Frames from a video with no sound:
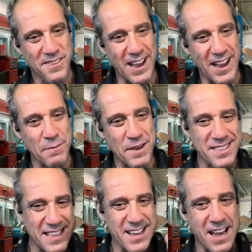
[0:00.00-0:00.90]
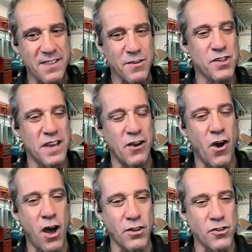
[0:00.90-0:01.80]
Okay. Because that's kind of their
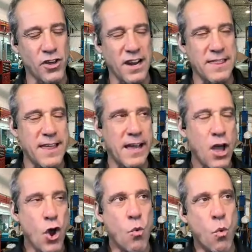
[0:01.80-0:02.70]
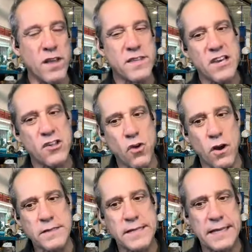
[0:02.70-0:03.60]
psychology. And I think once I
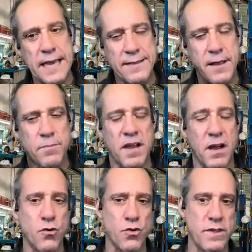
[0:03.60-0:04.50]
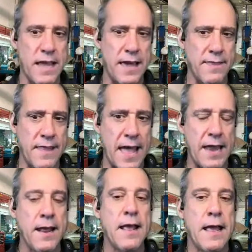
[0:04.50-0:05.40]
start to get them to understand
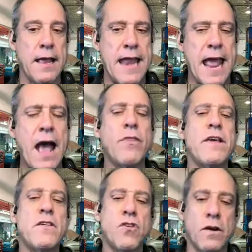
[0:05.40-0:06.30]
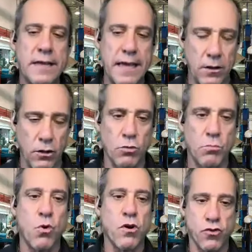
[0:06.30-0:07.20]
that, now they start to get a little
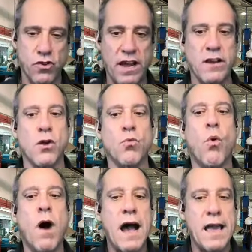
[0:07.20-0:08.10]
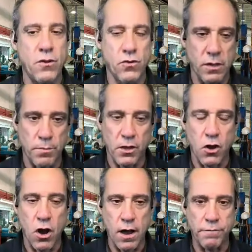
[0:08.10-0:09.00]
more understanding on why there's some of the
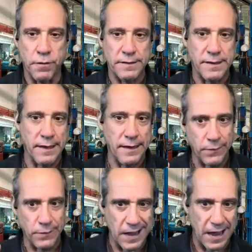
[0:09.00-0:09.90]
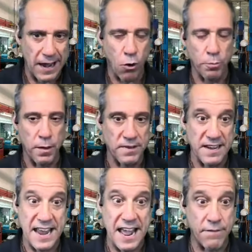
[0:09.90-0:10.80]
conflict, and then it would kind of help them
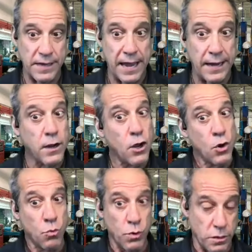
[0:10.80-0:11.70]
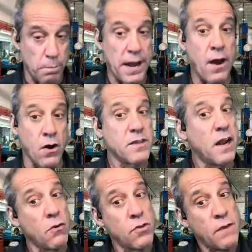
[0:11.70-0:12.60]
to navigate with the parents.
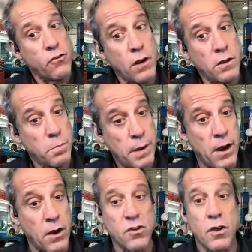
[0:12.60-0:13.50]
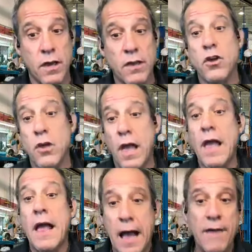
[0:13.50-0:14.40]
And I also have to talk to the parents. Okay,
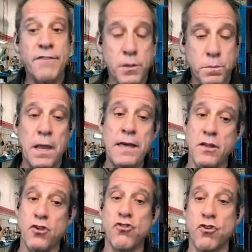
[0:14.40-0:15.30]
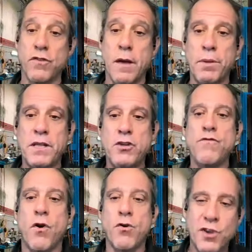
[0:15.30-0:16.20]
I've explained this to them, but
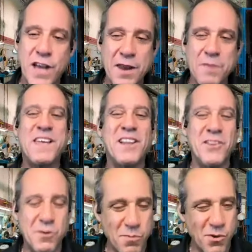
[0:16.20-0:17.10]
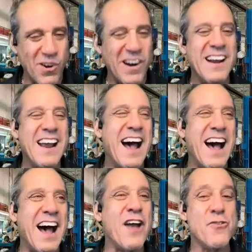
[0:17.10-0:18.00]
you've also got to be a little more
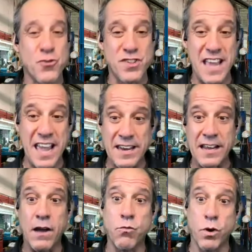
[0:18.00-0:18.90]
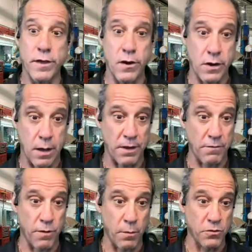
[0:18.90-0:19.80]
understanding of where they're
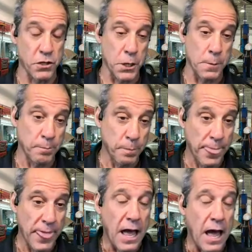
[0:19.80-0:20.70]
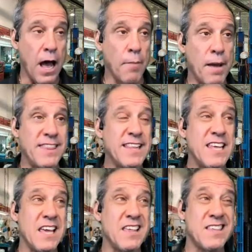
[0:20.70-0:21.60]
coming from too. I think
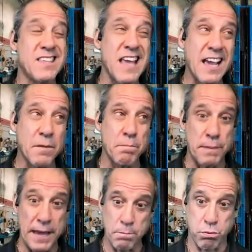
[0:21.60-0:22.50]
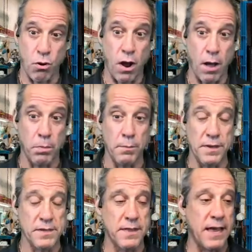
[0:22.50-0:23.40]
the second big problem
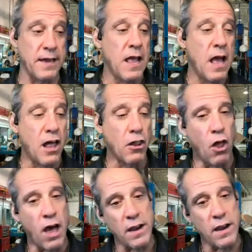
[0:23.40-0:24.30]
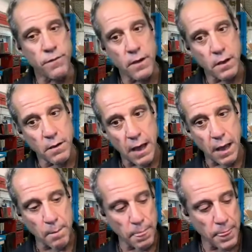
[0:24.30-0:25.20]
is that a lot of
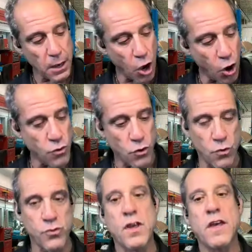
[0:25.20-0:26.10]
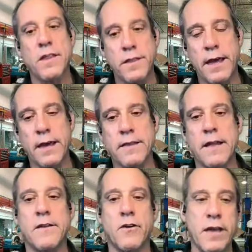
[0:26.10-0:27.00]
owners think
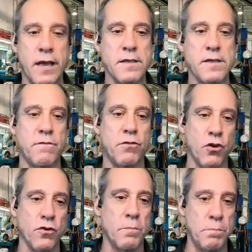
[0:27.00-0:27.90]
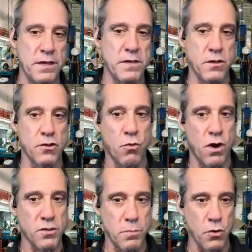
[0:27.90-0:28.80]
that their kids have learned the business through
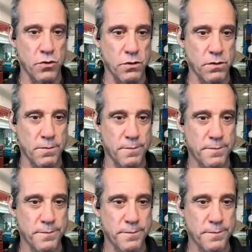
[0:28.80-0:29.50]
osmosis.